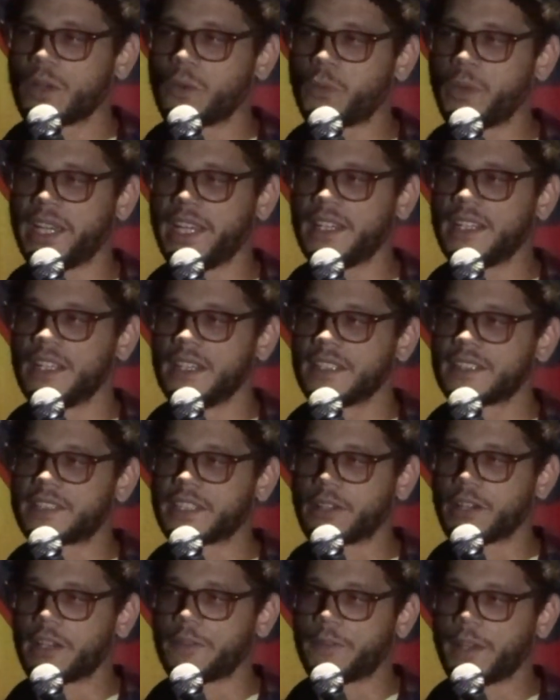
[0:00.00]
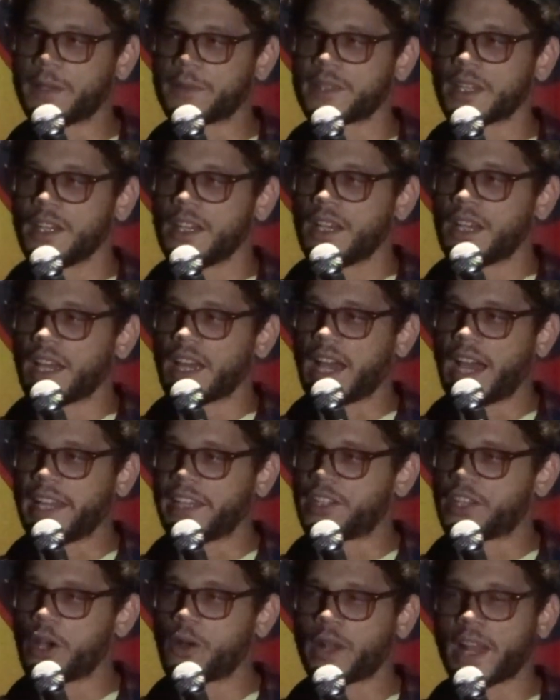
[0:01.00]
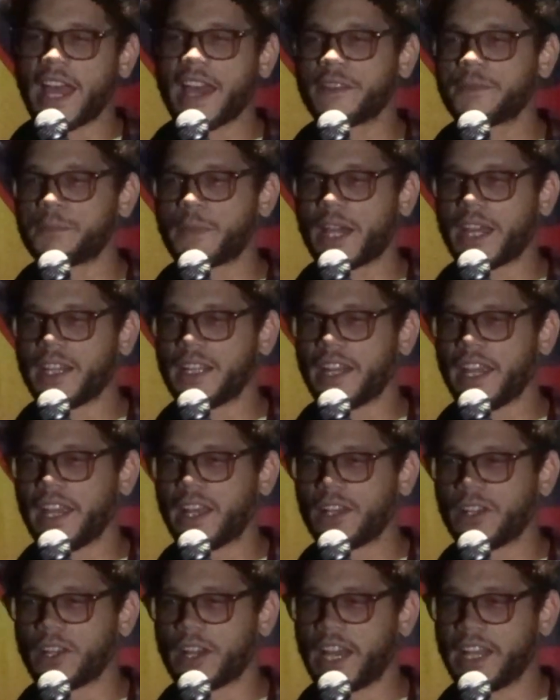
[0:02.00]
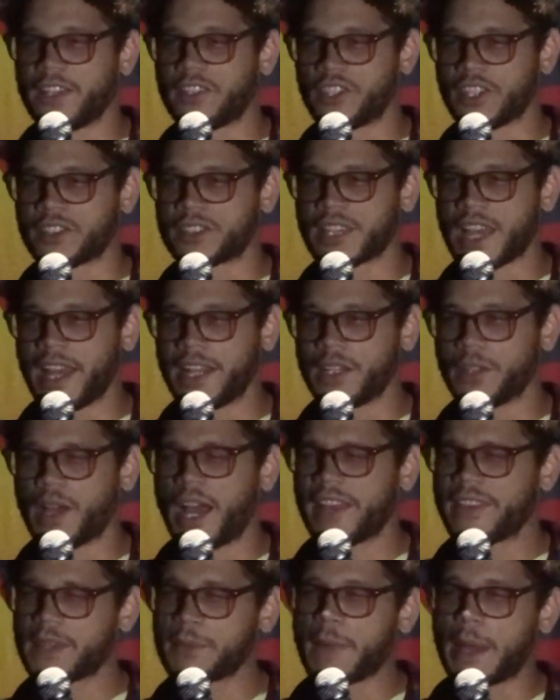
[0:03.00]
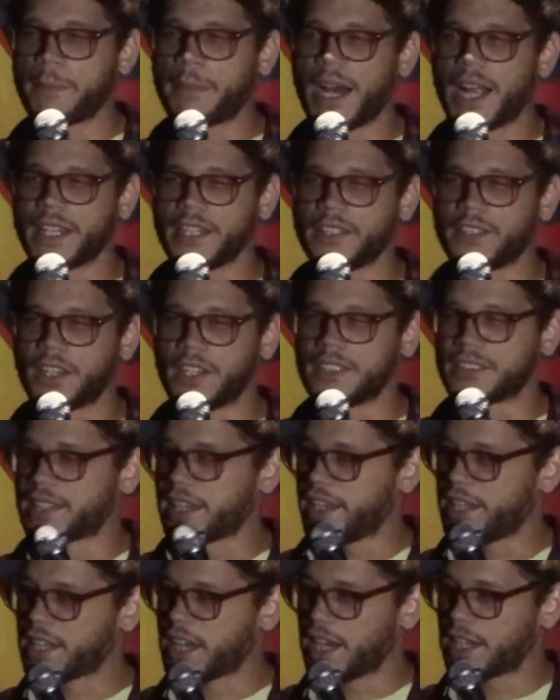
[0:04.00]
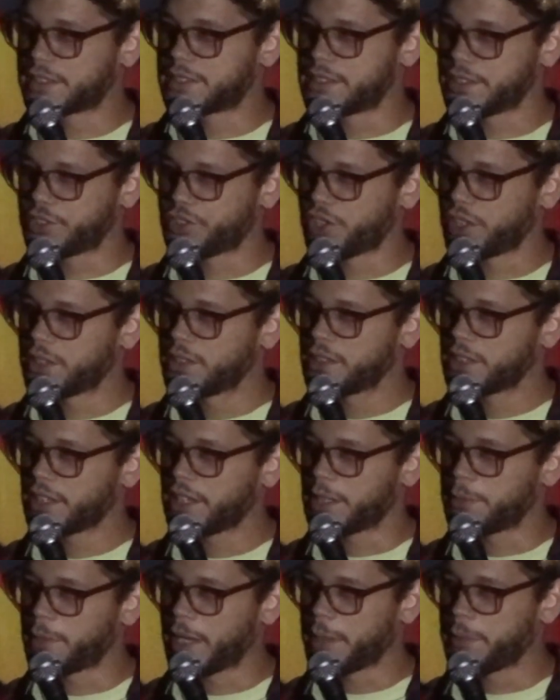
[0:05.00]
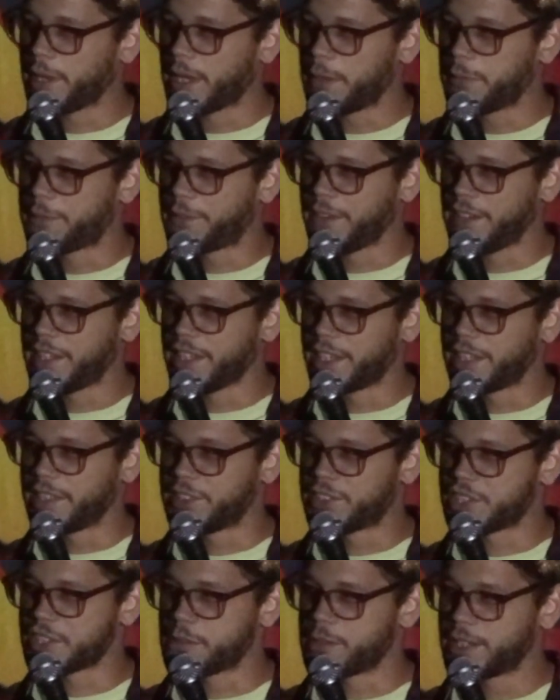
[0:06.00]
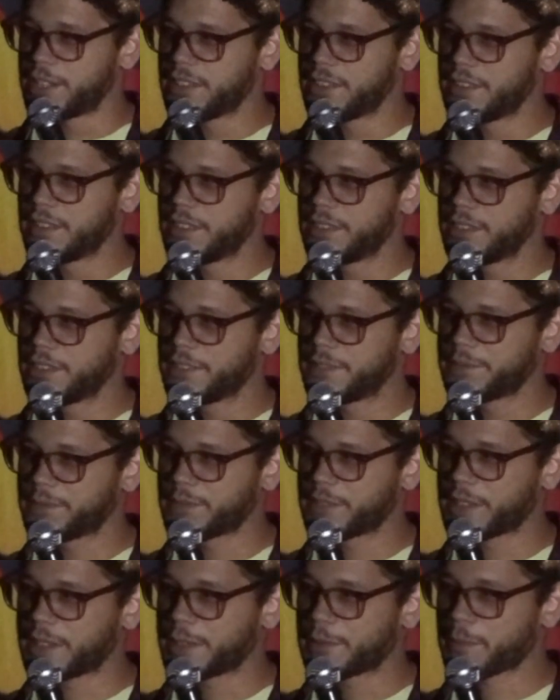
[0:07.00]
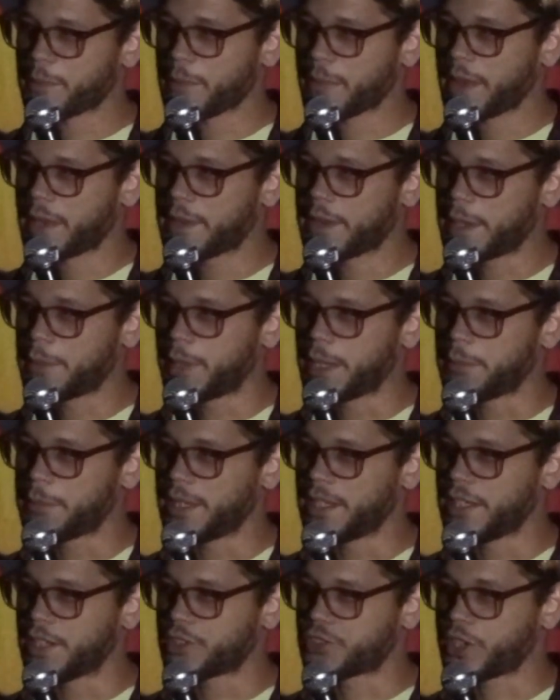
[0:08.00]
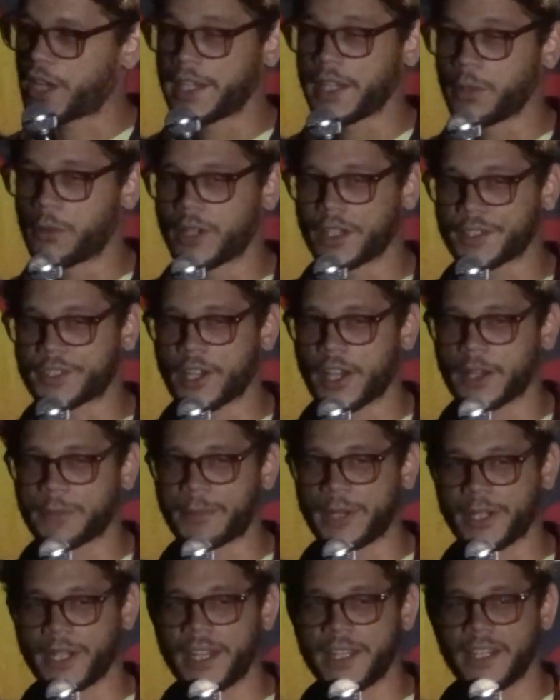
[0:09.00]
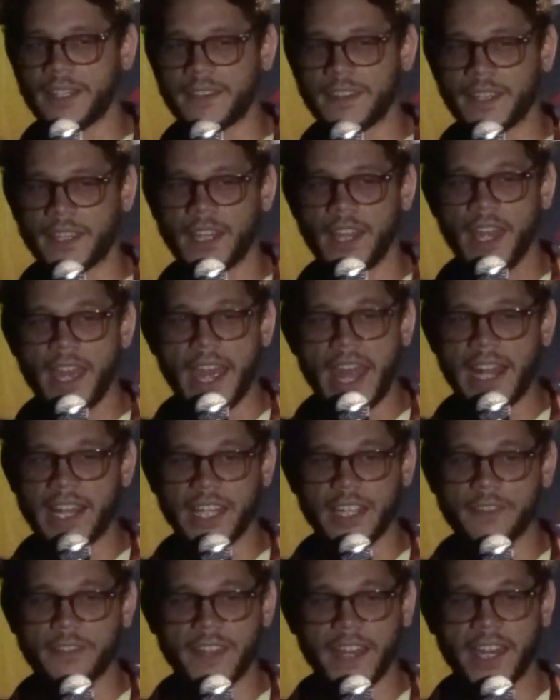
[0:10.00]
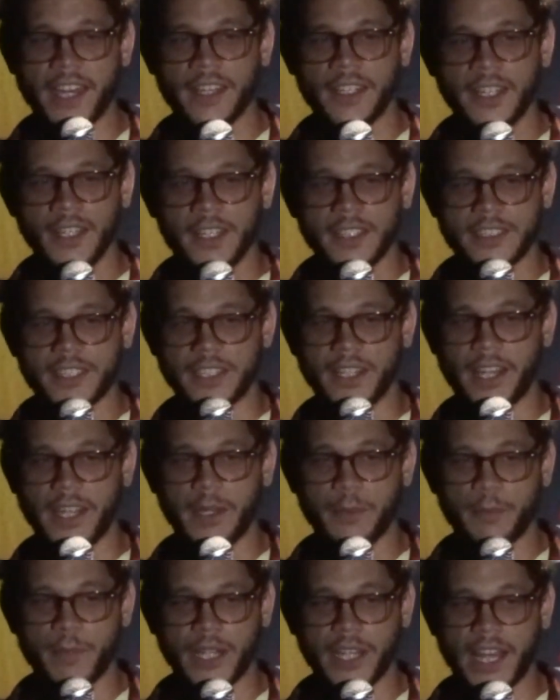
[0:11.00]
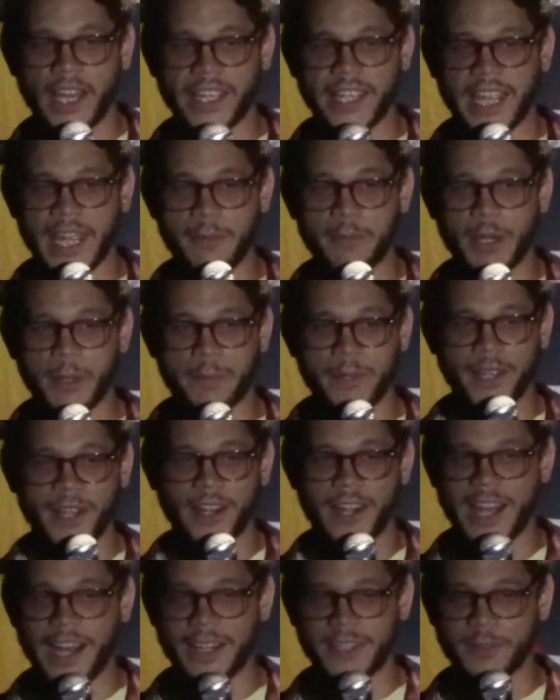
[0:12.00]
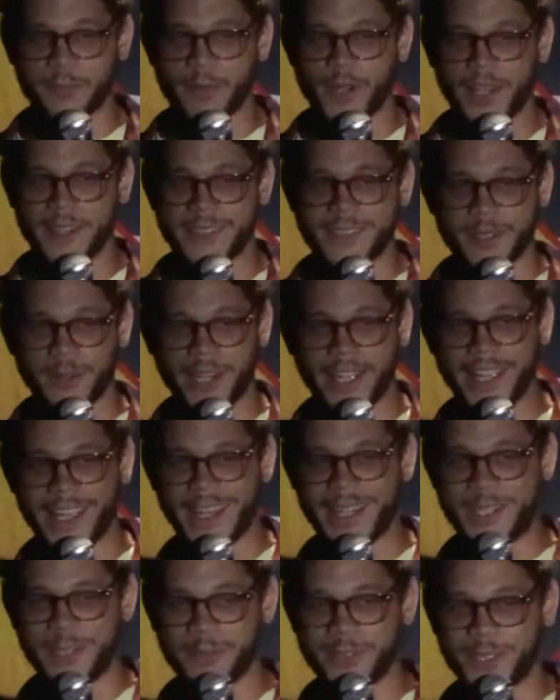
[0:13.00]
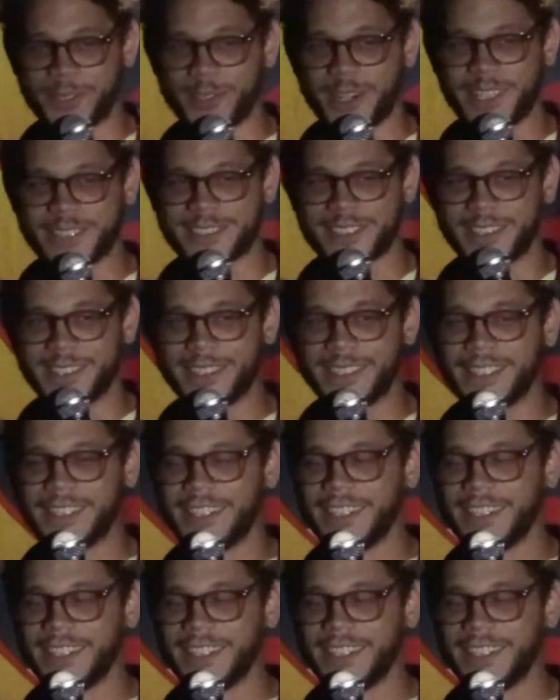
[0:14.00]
Weed, cigarette, vapes. I don't have my inhaler. I think my body does hate oxygen, and maybe I'm feeding into it. That might be an issue. I didn't want to talk about any of that tonight, but I came up here out of breath, so I had to address it.